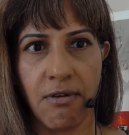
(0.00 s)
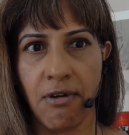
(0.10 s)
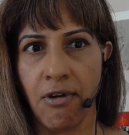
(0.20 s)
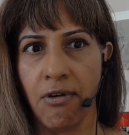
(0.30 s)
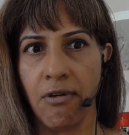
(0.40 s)

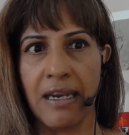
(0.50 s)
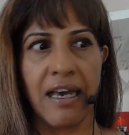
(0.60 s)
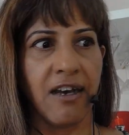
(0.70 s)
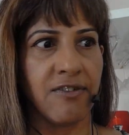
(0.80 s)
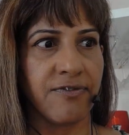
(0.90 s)
or
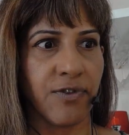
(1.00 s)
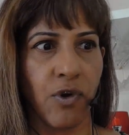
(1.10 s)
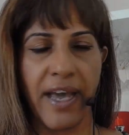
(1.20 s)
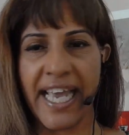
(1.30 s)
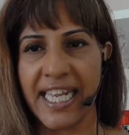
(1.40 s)
love
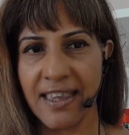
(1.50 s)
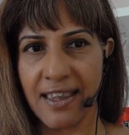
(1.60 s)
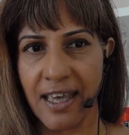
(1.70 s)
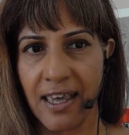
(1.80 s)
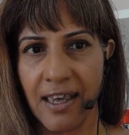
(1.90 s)
or
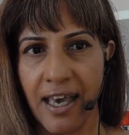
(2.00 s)
anything.